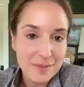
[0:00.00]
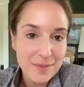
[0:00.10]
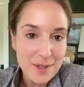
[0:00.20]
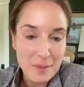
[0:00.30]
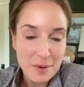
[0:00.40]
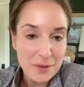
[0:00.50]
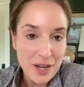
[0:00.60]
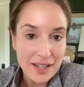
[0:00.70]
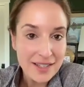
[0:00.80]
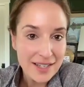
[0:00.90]
some of
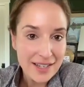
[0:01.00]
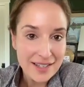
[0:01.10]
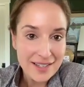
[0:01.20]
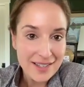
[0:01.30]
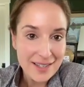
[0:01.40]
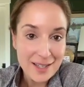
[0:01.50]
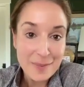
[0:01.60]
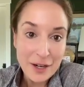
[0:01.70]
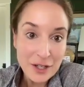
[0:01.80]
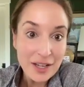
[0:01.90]
Gen Z's,
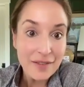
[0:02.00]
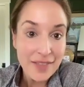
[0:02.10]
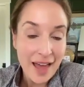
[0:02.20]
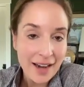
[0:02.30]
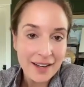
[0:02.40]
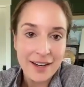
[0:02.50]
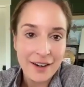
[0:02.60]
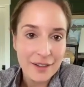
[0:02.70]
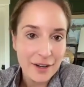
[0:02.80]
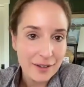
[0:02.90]
especially of that
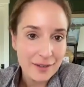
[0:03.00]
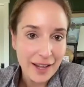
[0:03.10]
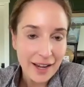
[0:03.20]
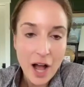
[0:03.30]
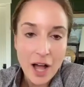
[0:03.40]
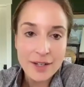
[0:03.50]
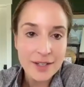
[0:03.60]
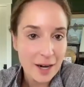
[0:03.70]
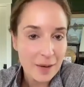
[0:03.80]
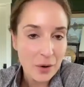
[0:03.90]
year, their like
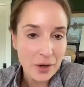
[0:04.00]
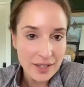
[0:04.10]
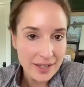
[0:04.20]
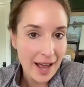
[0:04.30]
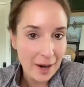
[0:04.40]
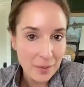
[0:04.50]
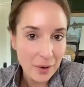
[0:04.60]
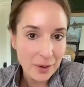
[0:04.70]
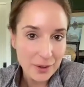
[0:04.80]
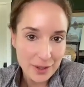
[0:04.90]
unceremonious
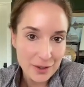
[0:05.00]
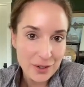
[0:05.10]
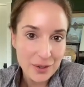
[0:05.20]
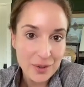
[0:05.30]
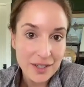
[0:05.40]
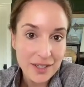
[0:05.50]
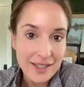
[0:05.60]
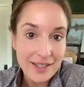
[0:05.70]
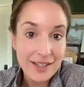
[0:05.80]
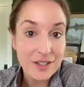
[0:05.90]
catapult into
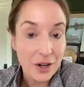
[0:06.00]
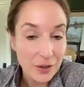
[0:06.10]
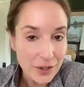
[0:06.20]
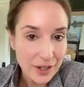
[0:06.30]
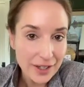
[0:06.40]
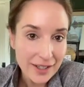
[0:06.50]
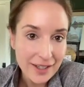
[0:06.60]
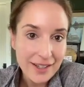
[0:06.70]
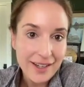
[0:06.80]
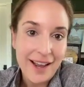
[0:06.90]
adulthood
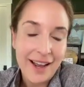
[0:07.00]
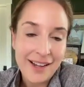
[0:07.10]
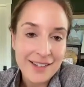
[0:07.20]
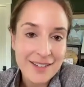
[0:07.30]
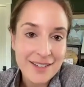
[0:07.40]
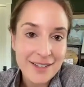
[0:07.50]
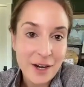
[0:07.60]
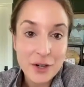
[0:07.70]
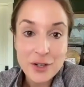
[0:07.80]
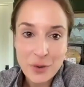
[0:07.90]
and
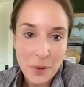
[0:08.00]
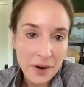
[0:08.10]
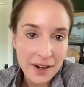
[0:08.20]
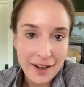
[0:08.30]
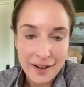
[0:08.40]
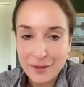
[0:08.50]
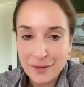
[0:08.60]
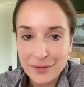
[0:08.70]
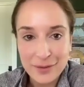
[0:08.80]
their story of